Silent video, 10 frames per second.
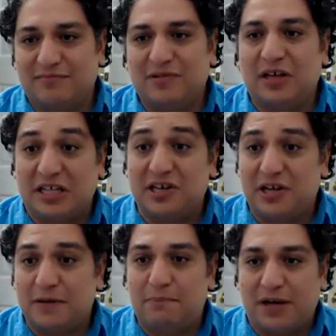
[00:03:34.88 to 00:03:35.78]
is going
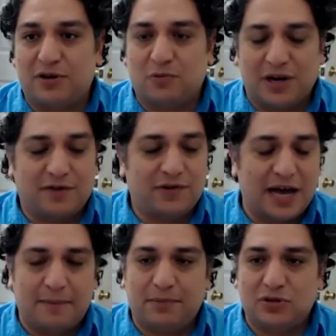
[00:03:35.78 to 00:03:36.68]
to depend on whatever
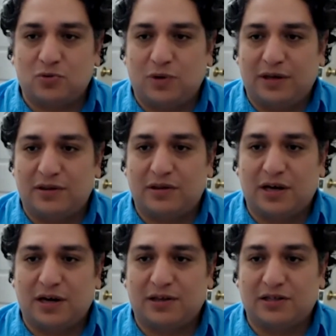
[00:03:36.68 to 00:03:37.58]
happens with
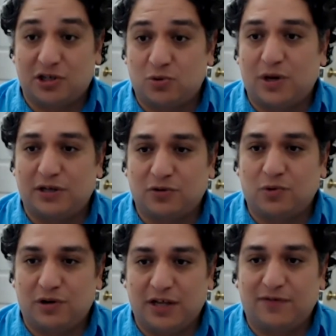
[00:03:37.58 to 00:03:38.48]
the situation
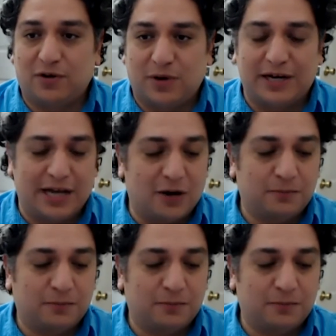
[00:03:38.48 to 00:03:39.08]
we're living right now.